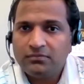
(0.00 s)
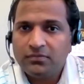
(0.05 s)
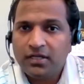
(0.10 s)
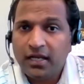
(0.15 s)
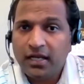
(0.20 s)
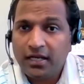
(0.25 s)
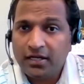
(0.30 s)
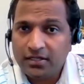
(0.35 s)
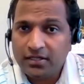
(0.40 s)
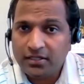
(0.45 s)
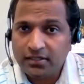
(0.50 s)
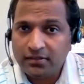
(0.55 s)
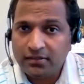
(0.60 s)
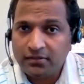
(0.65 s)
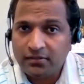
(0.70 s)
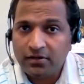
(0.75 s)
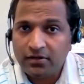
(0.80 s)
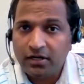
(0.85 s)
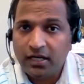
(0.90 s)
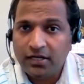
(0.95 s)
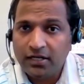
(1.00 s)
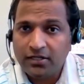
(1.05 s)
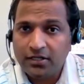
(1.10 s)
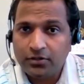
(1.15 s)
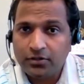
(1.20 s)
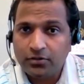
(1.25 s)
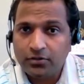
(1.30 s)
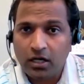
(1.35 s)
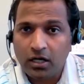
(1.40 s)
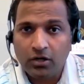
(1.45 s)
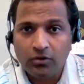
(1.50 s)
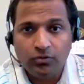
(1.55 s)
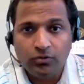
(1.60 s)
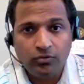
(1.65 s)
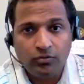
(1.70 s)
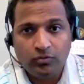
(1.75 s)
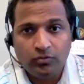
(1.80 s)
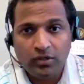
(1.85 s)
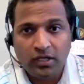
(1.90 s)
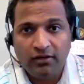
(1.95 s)
data related to how
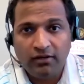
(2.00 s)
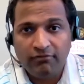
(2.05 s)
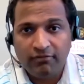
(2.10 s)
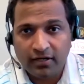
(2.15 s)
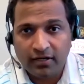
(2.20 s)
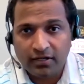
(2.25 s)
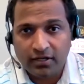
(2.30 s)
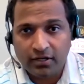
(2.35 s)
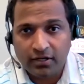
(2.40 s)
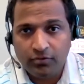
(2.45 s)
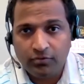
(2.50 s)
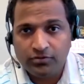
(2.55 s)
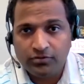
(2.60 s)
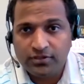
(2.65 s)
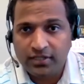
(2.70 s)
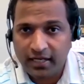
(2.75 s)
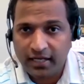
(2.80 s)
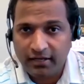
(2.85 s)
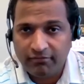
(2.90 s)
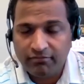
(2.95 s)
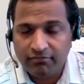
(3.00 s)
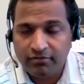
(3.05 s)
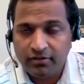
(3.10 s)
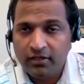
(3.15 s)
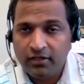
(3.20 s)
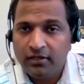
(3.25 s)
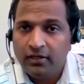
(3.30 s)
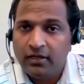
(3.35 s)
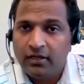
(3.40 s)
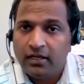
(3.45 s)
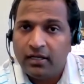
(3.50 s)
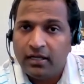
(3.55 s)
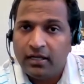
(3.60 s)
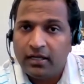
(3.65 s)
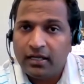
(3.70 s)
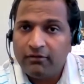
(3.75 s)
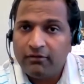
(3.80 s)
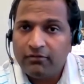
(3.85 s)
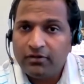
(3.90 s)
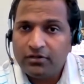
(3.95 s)
effective, safe a
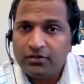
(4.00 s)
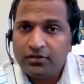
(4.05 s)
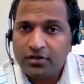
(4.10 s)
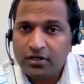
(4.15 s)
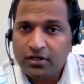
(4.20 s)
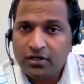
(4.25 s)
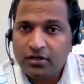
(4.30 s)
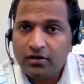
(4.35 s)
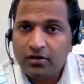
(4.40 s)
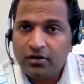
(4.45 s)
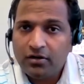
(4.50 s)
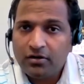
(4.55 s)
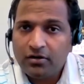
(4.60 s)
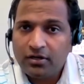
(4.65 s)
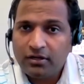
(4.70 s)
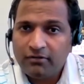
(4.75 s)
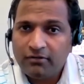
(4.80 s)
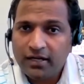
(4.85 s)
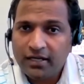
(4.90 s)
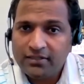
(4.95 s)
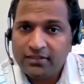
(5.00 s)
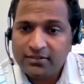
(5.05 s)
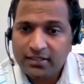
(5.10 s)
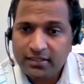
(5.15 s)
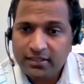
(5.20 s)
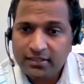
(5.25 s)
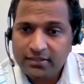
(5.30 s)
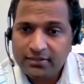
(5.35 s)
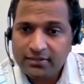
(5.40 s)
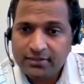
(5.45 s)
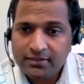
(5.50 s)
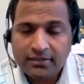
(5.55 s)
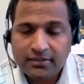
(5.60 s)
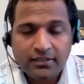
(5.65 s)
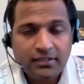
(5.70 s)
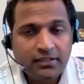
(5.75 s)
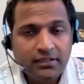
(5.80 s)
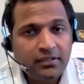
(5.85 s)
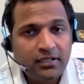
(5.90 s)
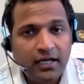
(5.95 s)
given drug or device is,
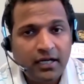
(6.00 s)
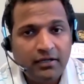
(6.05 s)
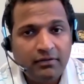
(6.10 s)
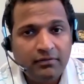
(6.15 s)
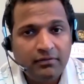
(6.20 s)
and